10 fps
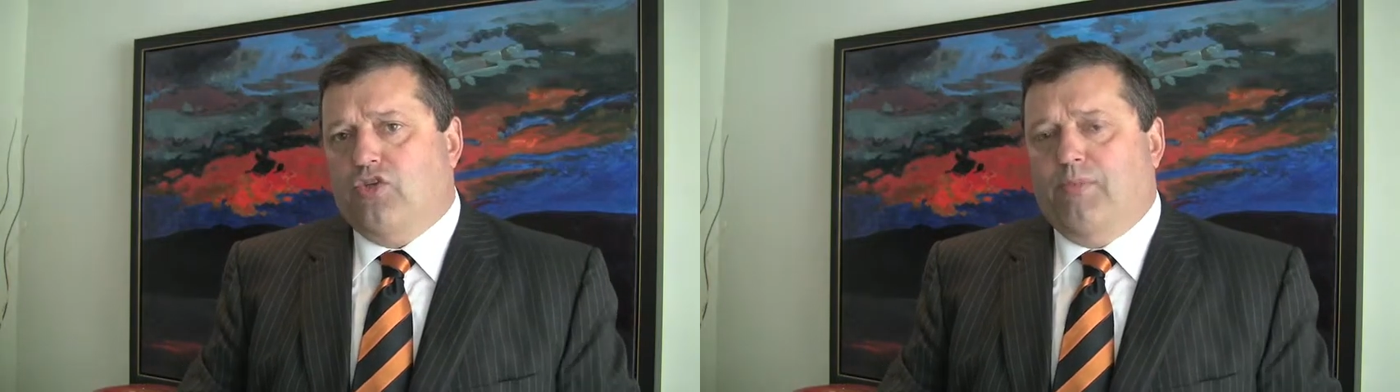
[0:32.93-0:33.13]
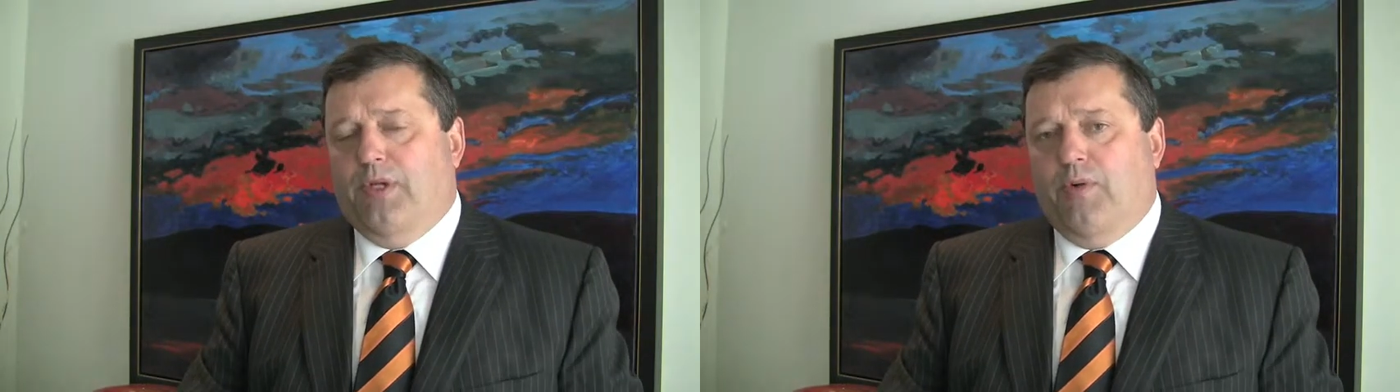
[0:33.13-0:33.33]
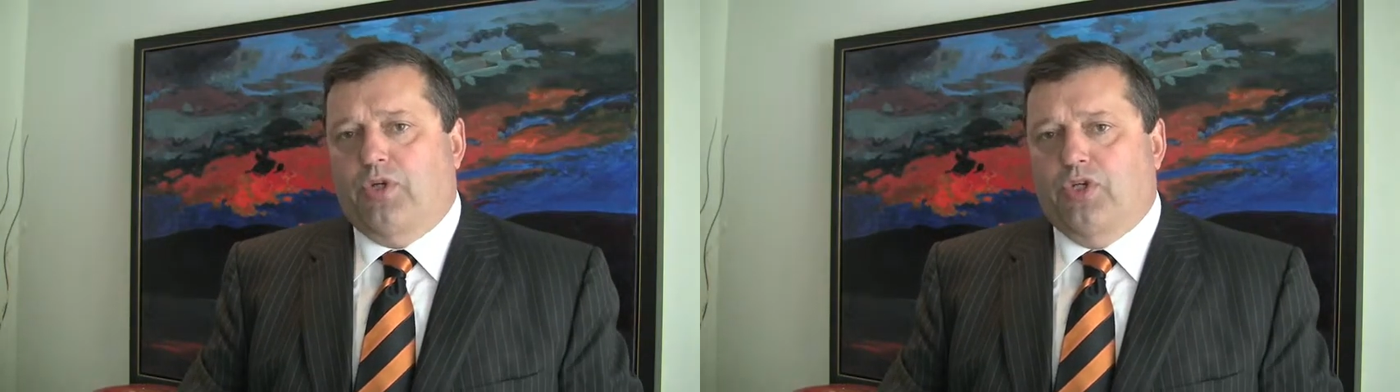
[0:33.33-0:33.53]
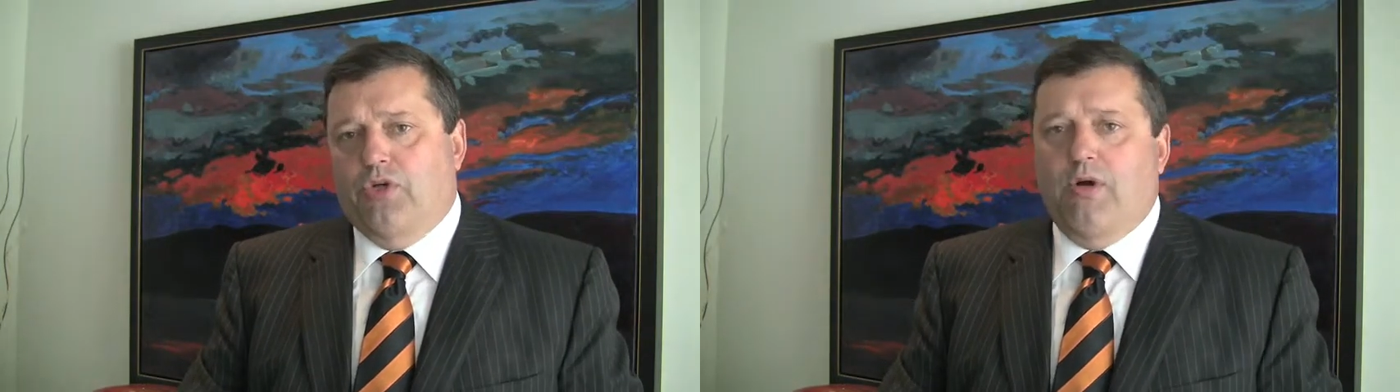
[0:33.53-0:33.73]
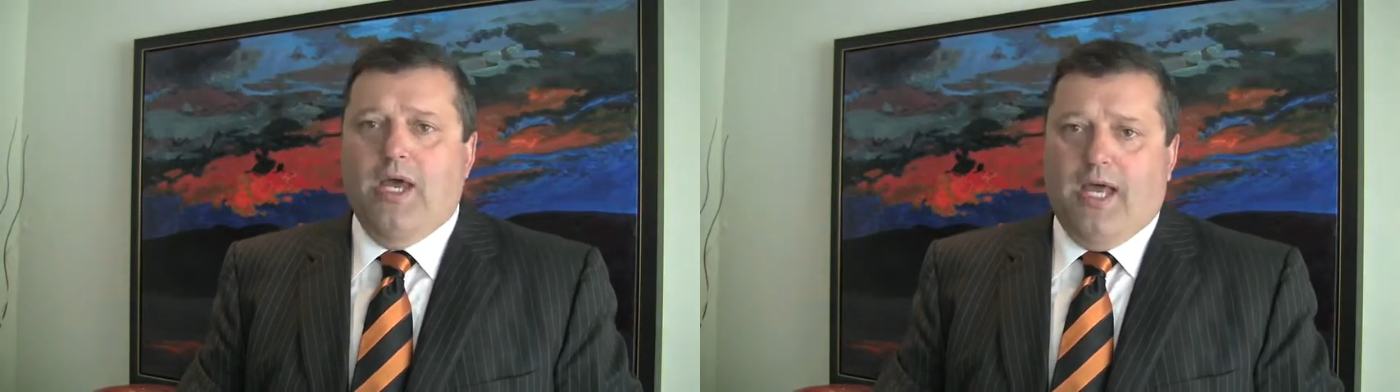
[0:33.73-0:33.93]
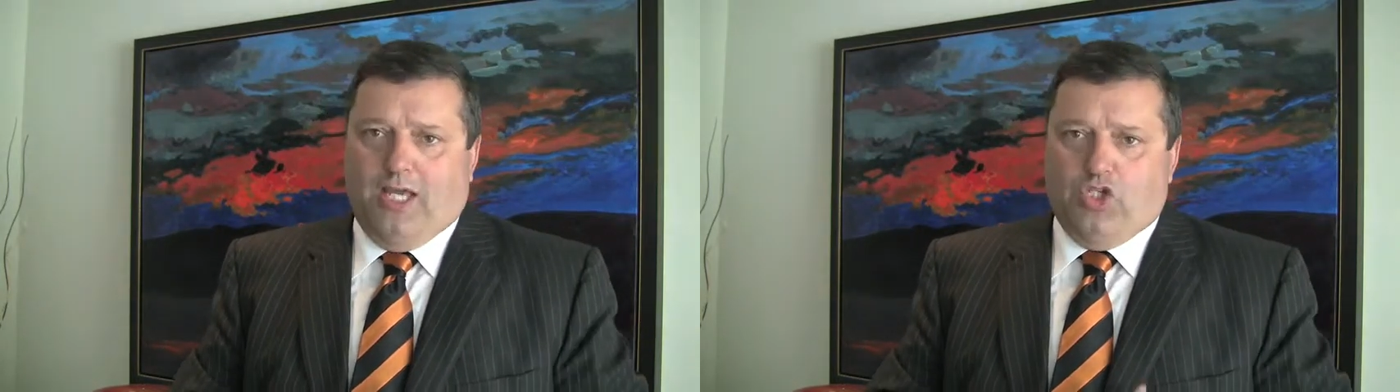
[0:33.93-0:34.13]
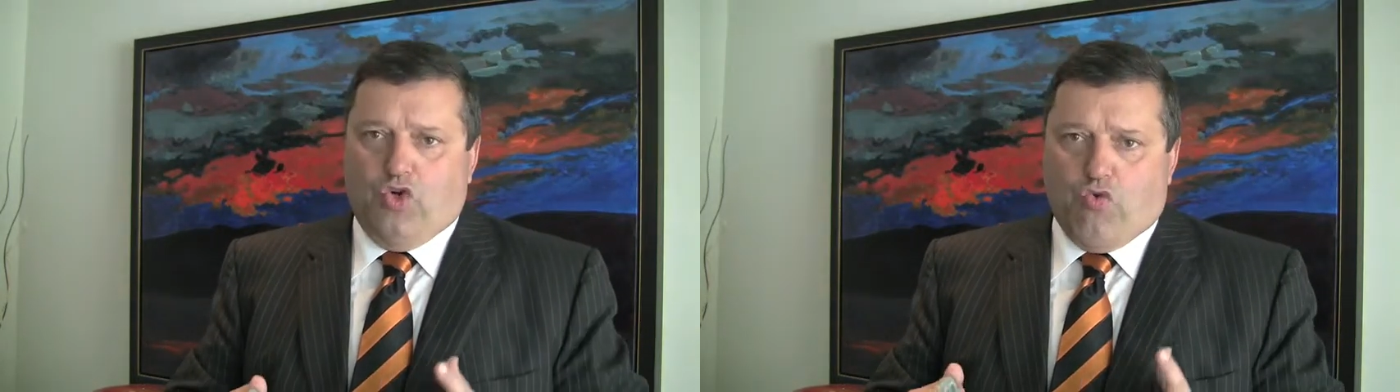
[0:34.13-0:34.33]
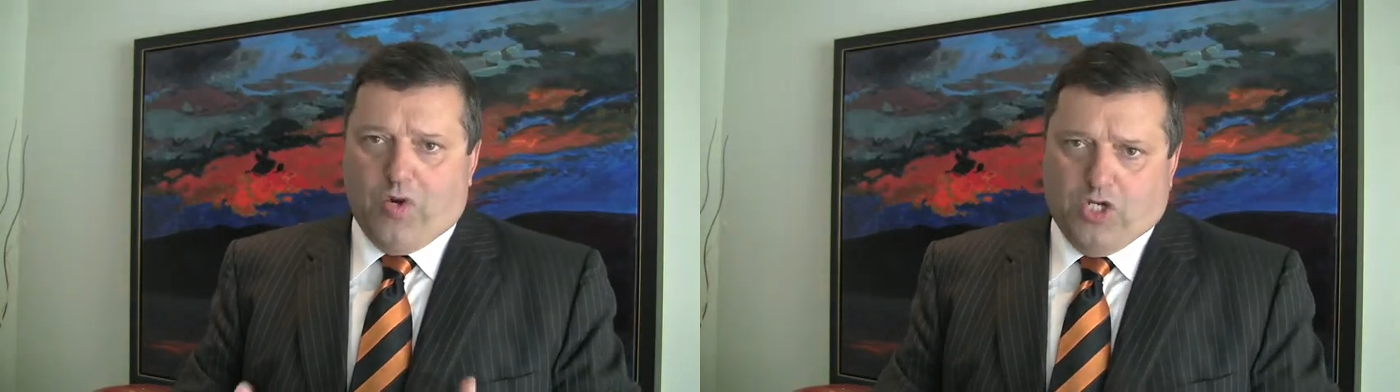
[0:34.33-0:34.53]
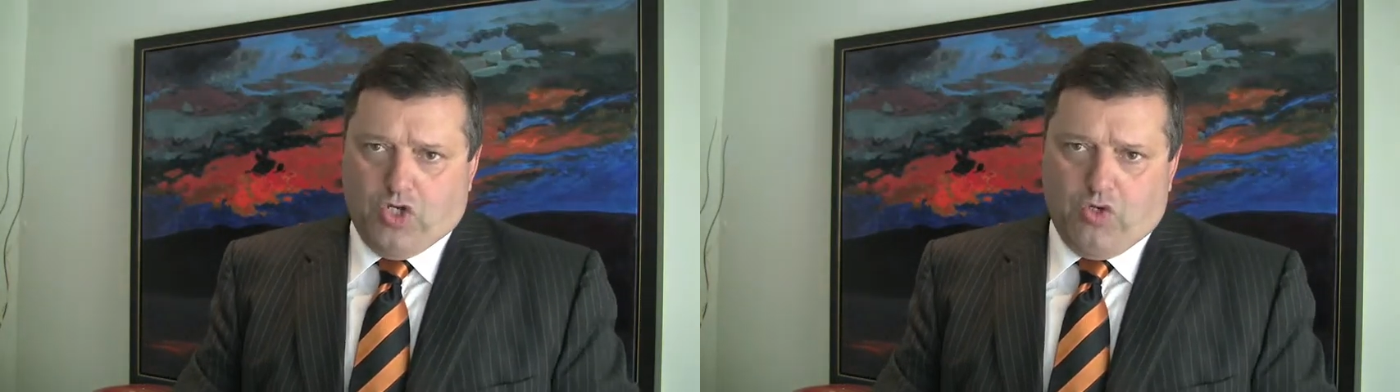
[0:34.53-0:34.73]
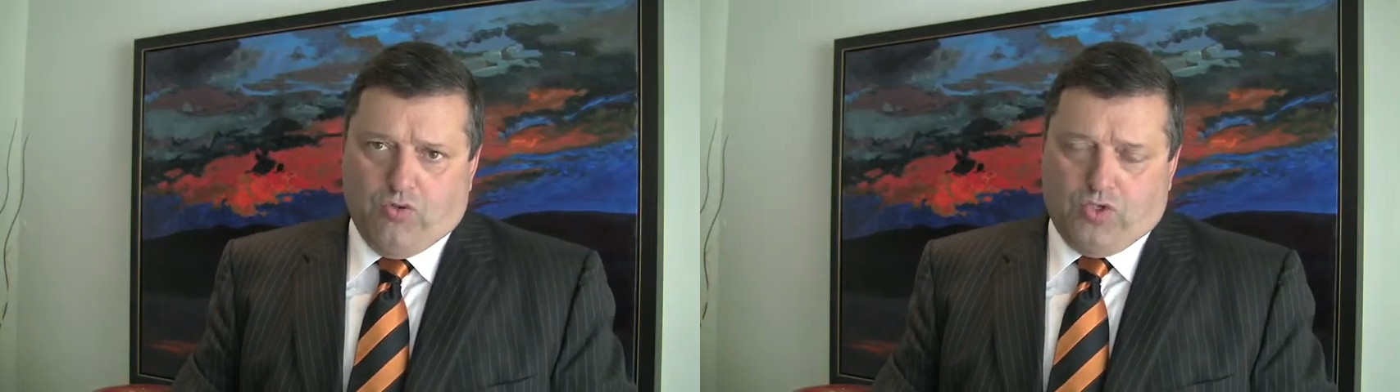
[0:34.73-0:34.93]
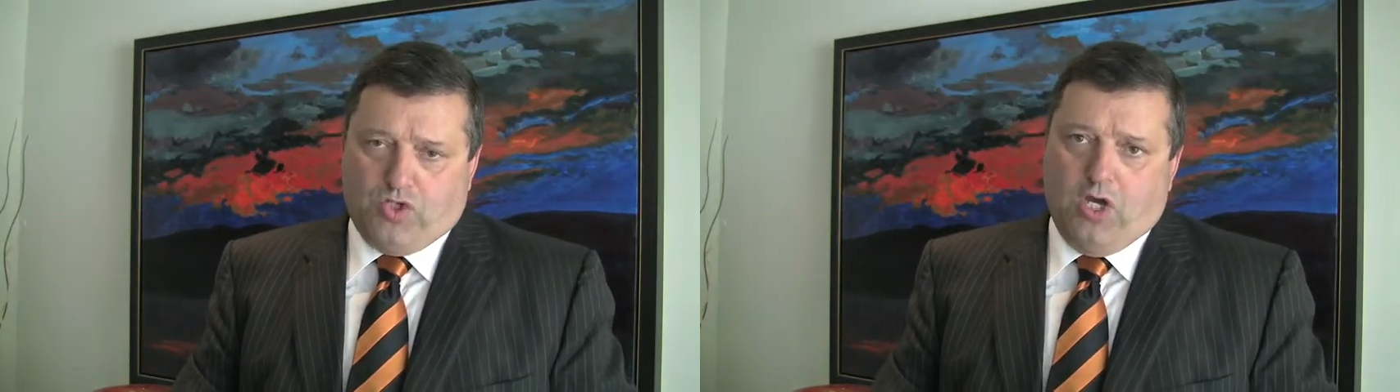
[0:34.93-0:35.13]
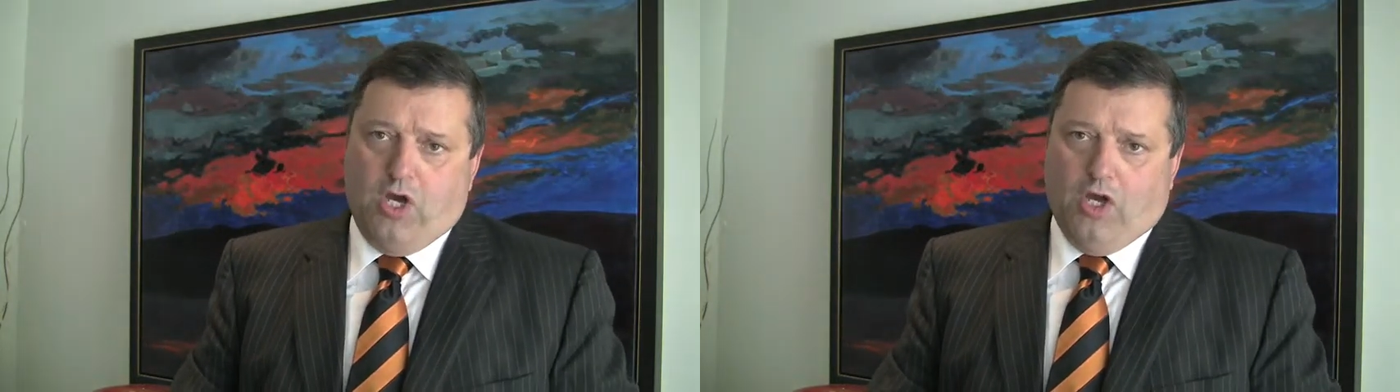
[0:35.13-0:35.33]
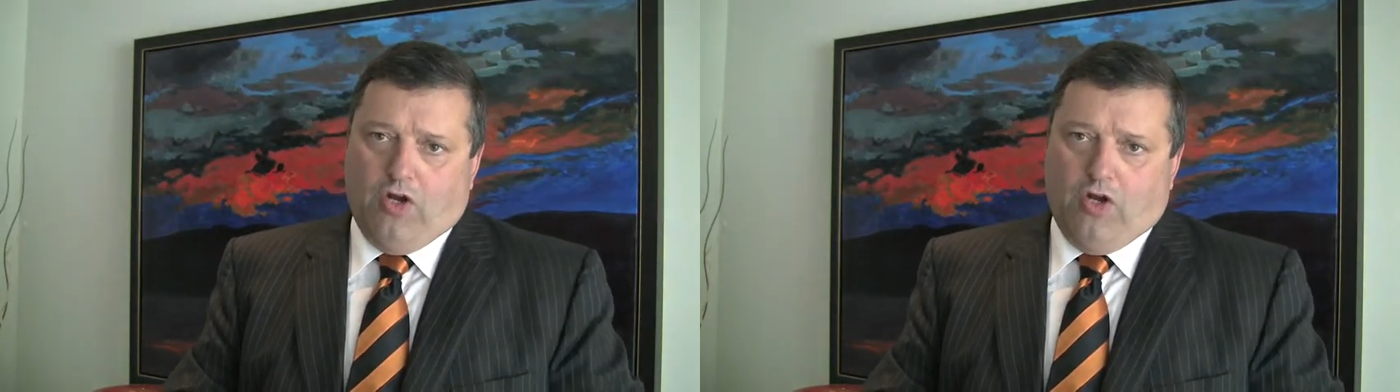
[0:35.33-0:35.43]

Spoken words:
normally what you do is you reduce